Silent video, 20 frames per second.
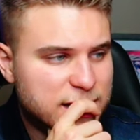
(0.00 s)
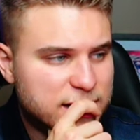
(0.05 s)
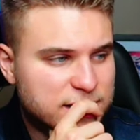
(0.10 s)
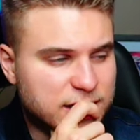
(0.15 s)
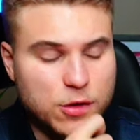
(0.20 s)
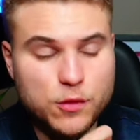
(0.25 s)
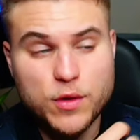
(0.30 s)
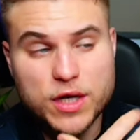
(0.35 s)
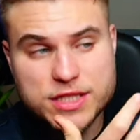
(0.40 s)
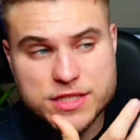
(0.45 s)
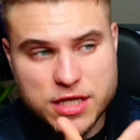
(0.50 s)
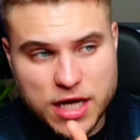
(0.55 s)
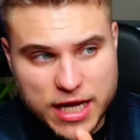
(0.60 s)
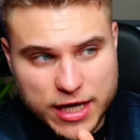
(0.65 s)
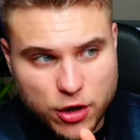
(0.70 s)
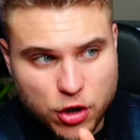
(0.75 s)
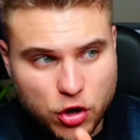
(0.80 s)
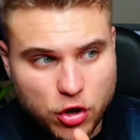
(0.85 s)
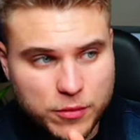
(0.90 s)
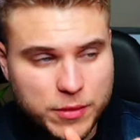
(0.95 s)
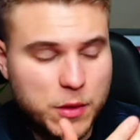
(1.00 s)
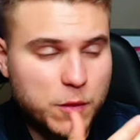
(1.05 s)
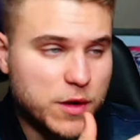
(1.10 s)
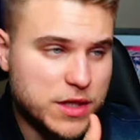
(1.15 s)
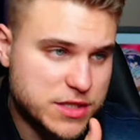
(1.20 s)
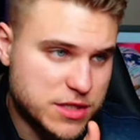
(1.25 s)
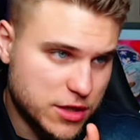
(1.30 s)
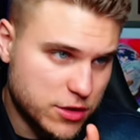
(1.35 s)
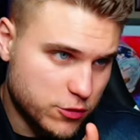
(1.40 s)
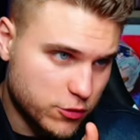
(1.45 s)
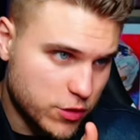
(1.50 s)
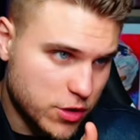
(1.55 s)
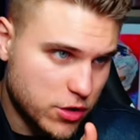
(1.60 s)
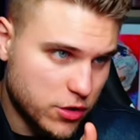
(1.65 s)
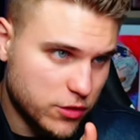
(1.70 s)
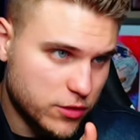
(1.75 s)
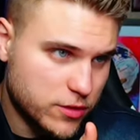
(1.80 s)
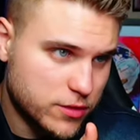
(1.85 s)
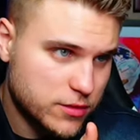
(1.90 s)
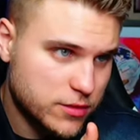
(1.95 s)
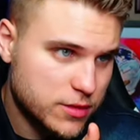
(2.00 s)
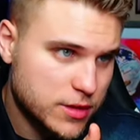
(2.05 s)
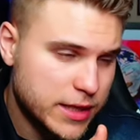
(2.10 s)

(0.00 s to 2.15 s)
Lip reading: Now, one's at home and one's on the road.